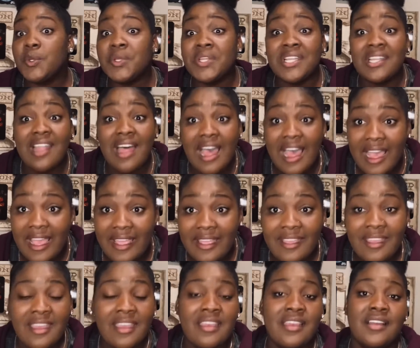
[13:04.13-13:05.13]
a lot.
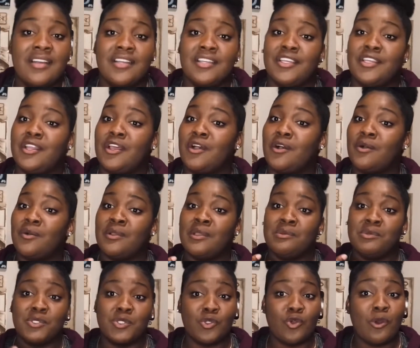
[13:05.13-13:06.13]
You know, he was
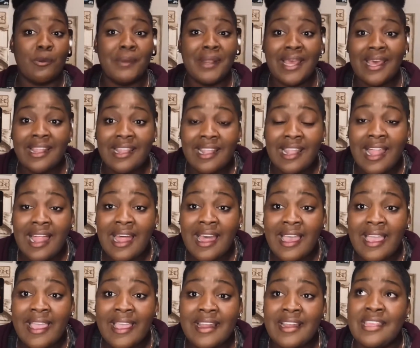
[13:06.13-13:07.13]
storming out a
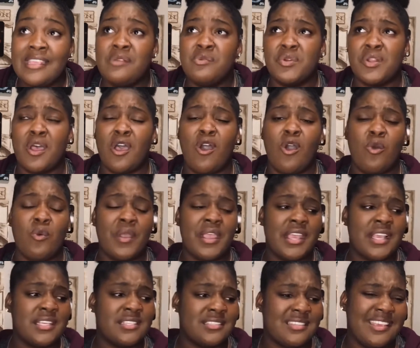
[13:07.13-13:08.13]
lot. He would
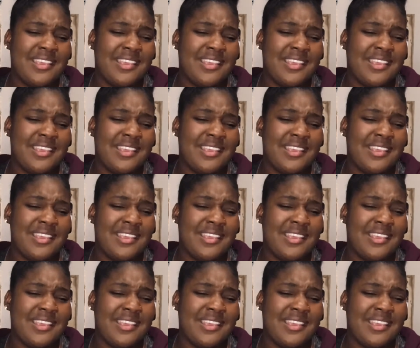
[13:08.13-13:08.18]
always